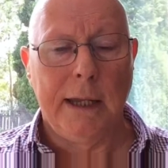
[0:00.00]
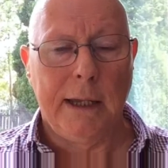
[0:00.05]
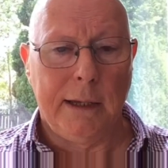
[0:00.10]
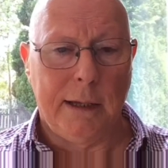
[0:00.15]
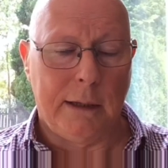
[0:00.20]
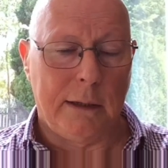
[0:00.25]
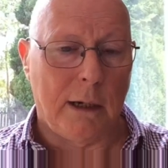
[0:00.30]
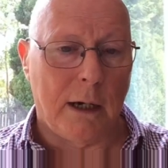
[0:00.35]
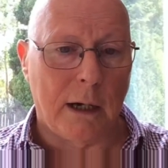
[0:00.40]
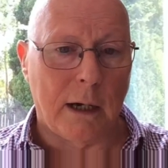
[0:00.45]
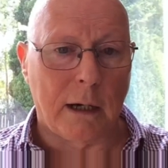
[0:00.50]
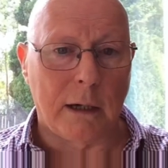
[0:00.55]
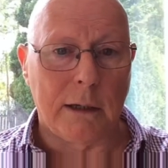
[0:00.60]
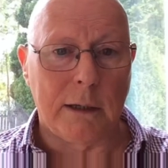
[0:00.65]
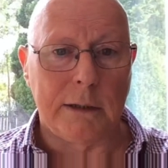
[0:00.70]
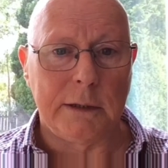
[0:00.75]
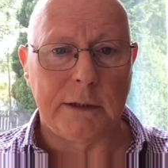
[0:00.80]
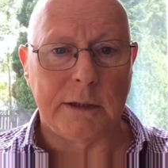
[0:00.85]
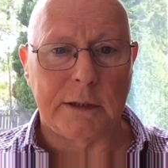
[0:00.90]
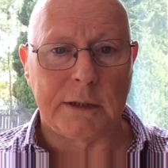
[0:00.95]
in
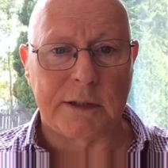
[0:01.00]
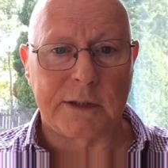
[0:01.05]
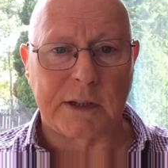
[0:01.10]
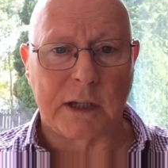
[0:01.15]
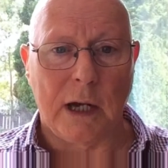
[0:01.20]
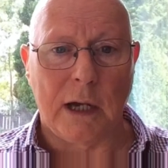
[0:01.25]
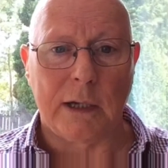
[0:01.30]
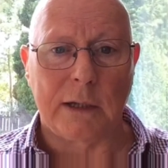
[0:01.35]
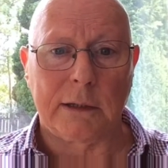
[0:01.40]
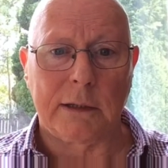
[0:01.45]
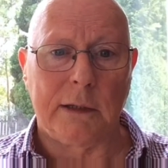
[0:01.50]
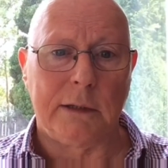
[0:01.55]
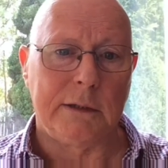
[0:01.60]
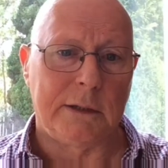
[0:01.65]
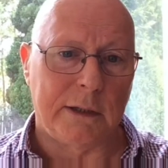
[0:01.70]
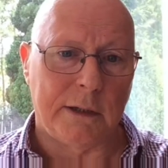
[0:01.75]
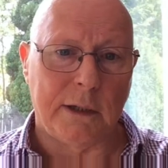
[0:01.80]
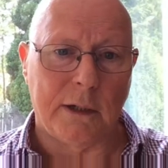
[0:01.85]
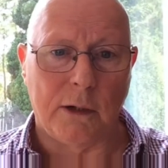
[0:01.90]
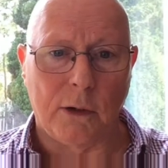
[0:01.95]
Ireland, in Scotland,
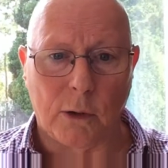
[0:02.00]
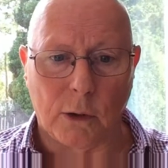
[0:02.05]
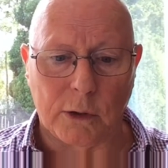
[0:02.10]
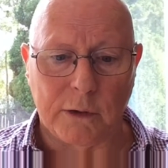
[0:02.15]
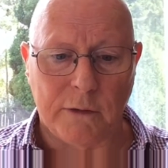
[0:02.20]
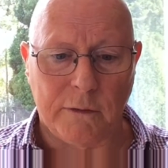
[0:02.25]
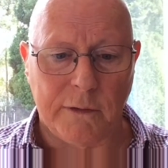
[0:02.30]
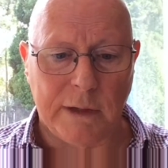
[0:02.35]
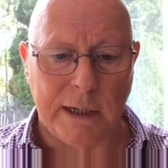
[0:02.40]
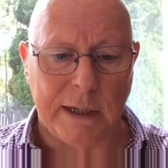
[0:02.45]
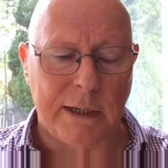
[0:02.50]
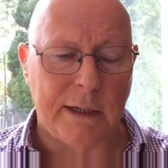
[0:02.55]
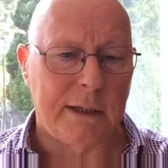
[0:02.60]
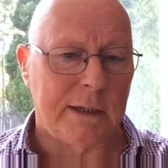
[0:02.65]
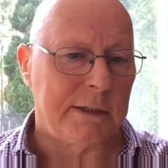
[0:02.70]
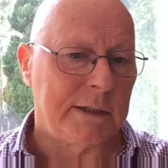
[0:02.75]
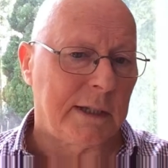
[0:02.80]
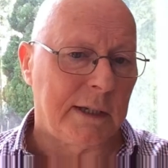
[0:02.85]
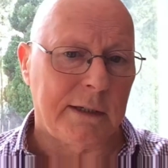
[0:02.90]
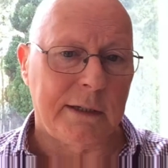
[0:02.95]
in the north of
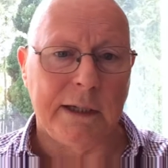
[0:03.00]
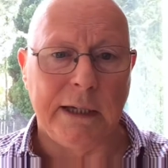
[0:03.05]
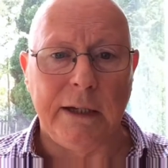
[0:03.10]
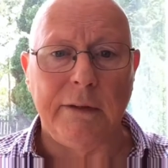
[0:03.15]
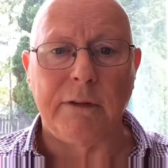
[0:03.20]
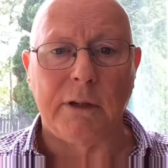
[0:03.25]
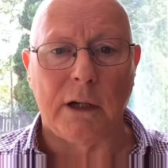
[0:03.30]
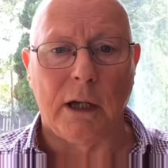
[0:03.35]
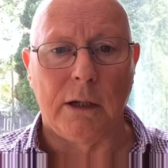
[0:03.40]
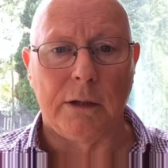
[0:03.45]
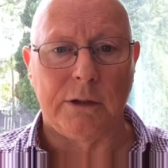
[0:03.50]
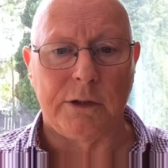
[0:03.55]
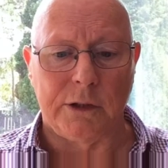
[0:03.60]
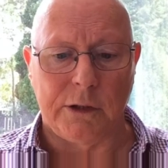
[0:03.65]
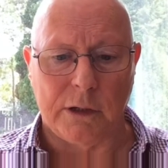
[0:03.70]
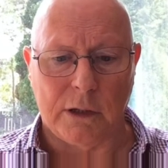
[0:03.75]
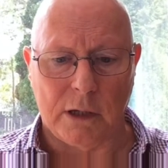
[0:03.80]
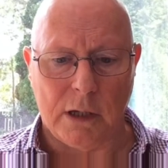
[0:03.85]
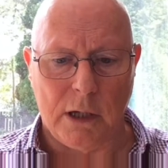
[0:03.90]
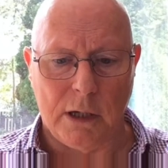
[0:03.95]
England, and even onto
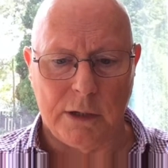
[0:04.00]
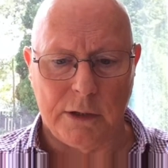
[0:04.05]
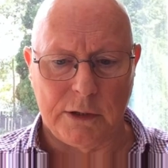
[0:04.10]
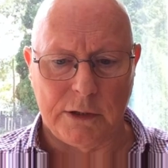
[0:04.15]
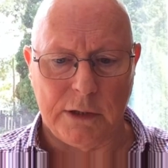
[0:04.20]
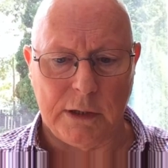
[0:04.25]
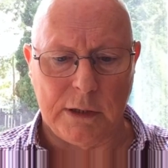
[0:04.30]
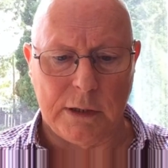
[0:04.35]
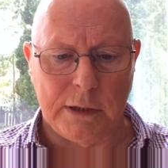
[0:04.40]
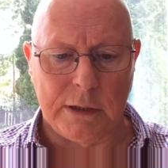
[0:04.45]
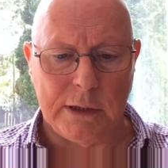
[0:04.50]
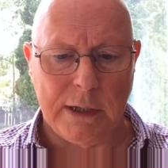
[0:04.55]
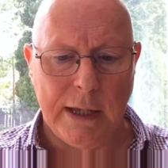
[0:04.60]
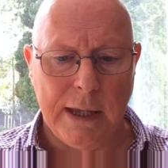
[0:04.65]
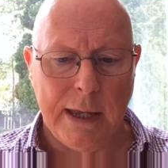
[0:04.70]
the continent.